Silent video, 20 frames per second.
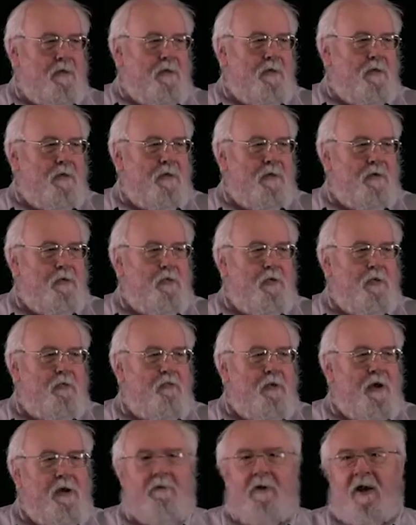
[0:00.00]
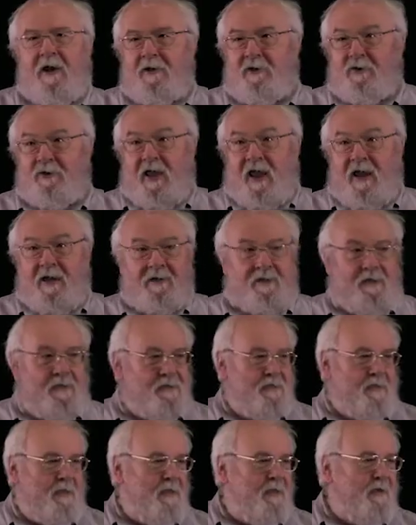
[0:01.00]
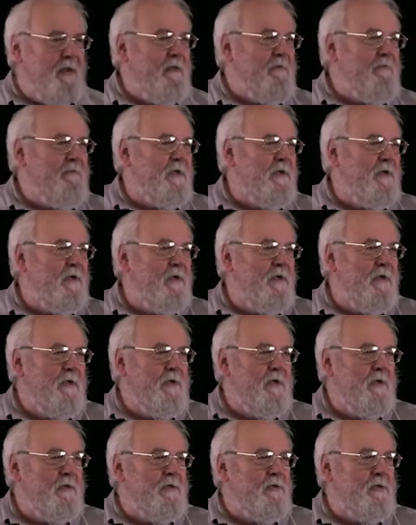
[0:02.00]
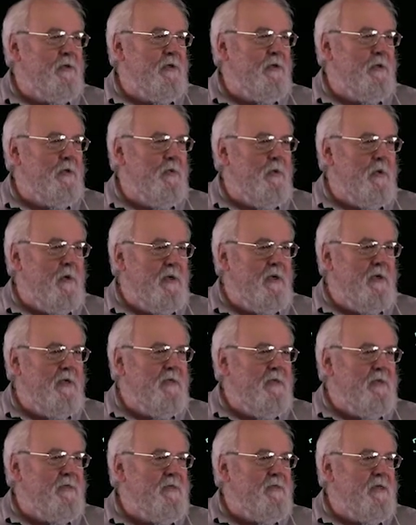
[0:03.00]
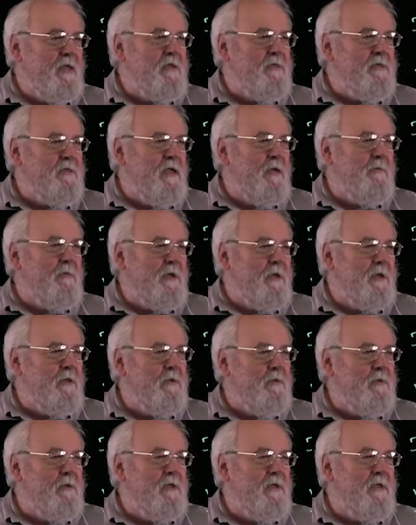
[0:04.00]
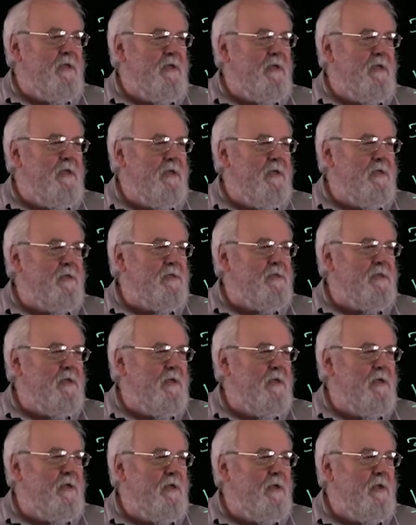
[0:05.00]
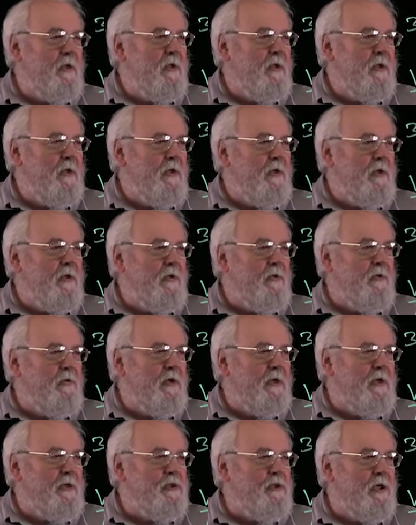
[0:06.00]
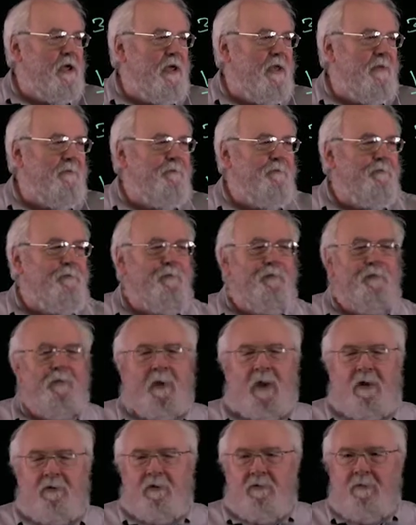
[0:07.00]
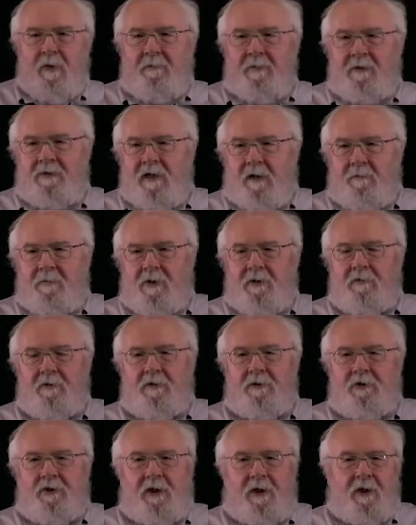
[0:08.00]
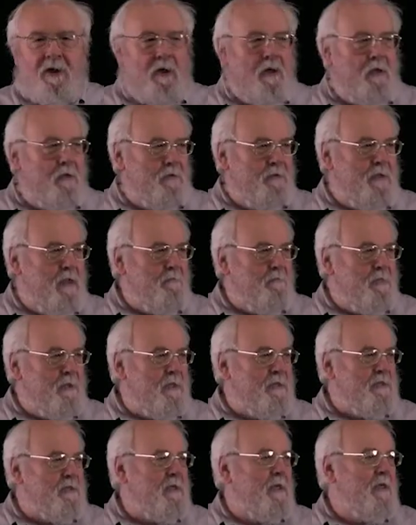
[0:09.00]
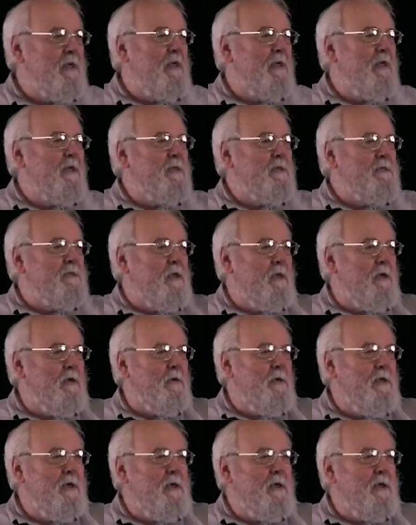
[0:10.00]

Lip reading: And you can rearrange that easily enough to 10W is 3G. Now remember, W and G are whole numbers, so